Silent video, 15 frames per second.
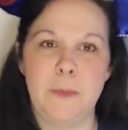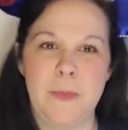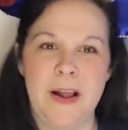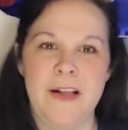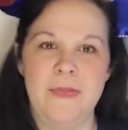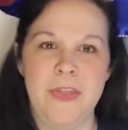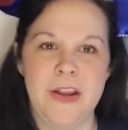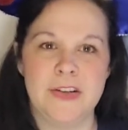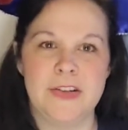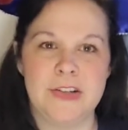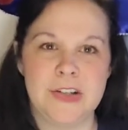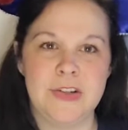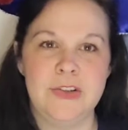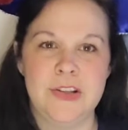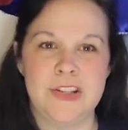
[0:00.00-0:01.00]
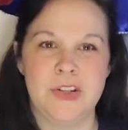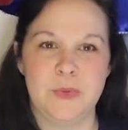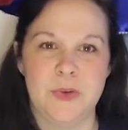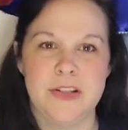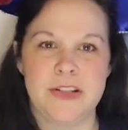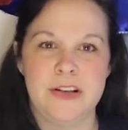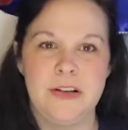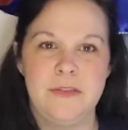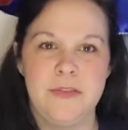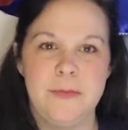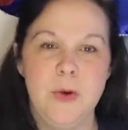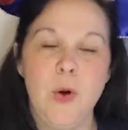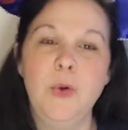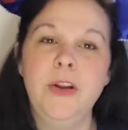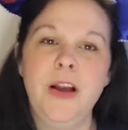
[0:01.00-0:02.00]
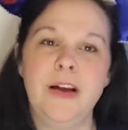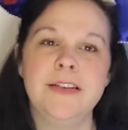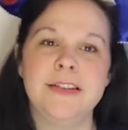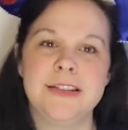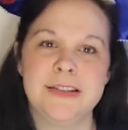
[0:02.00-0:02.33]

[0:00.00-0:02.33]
but there still is the risk of them holding onto